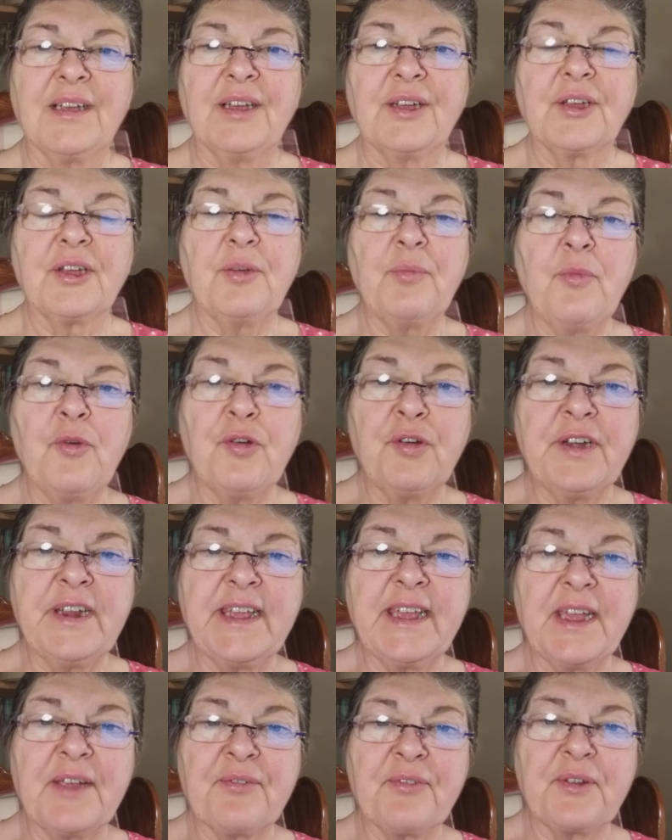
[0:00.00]
Good
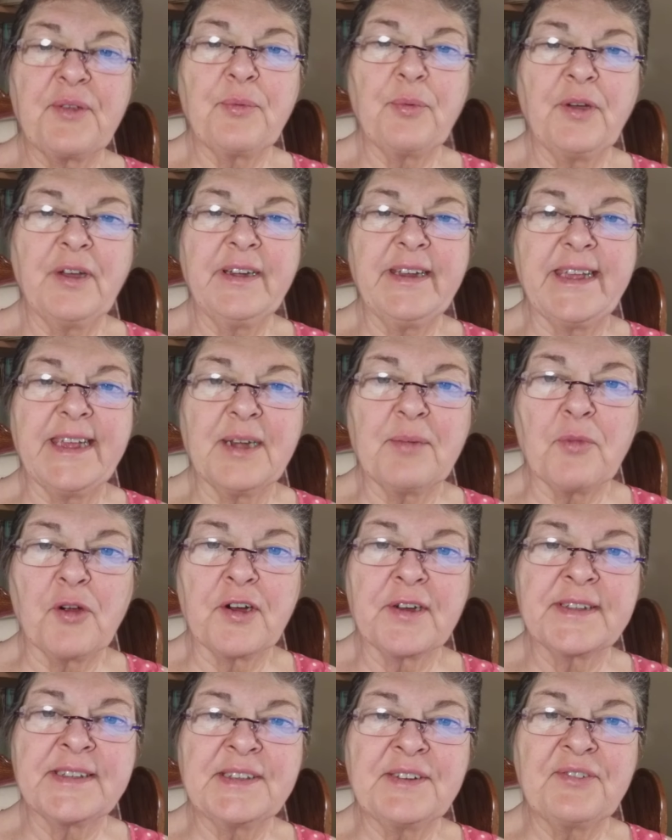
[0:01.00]
morning, everyone. Ann
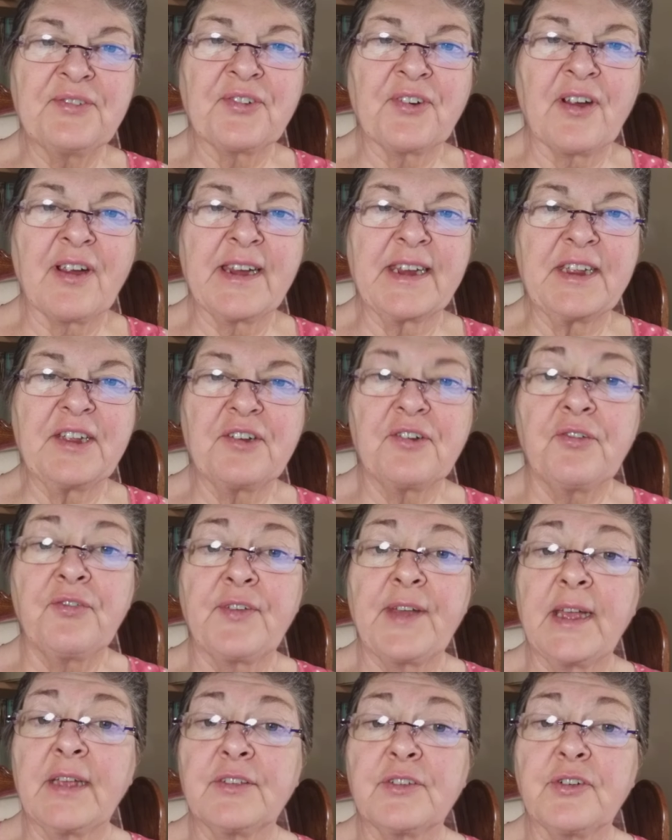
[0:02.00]
Martin-Frey here,
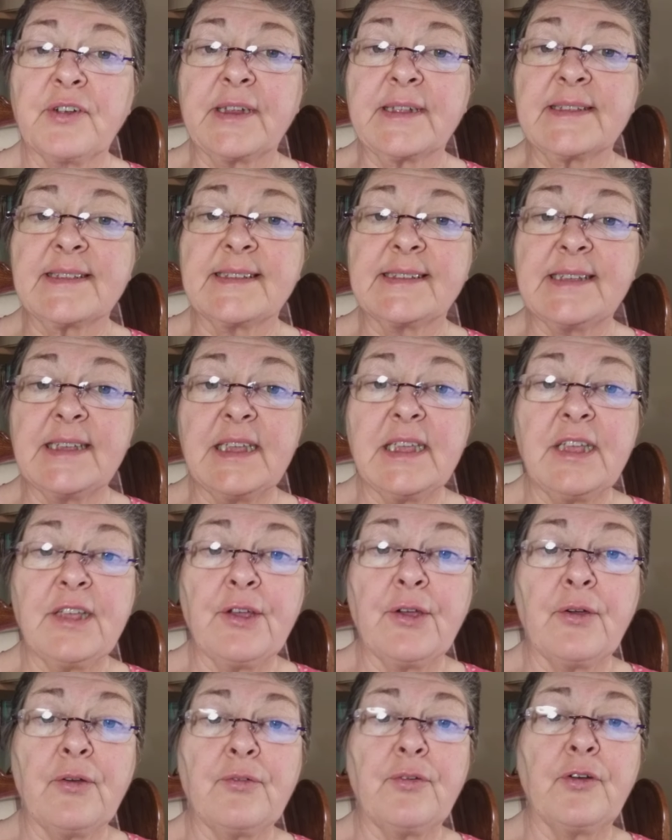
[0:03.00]
founder and
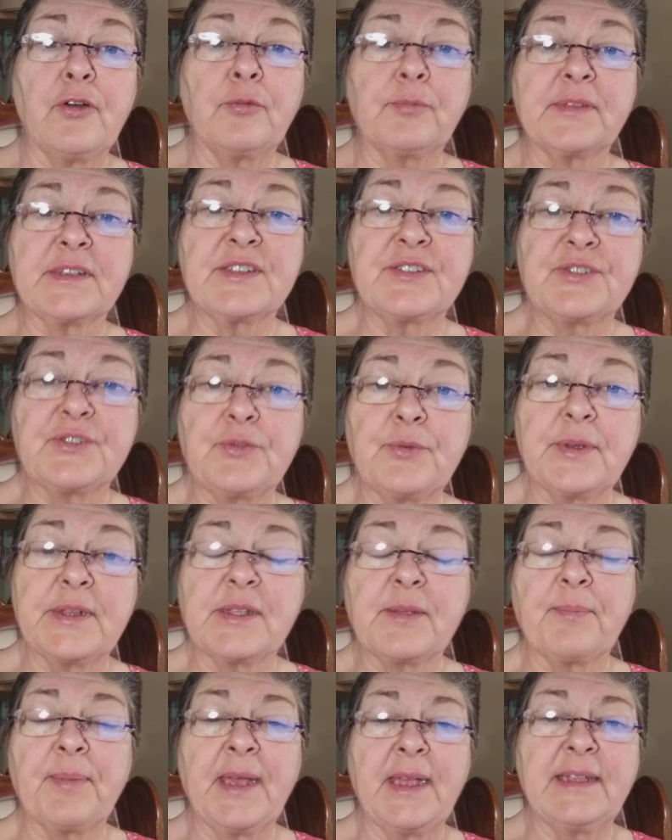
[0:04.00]
CEO of Homeless to
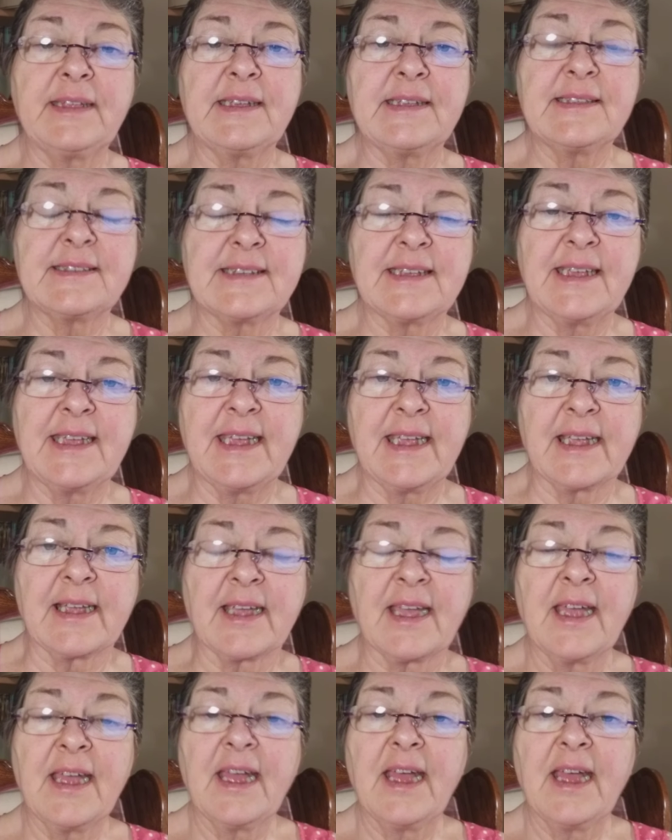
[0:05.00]
Independence, Inc.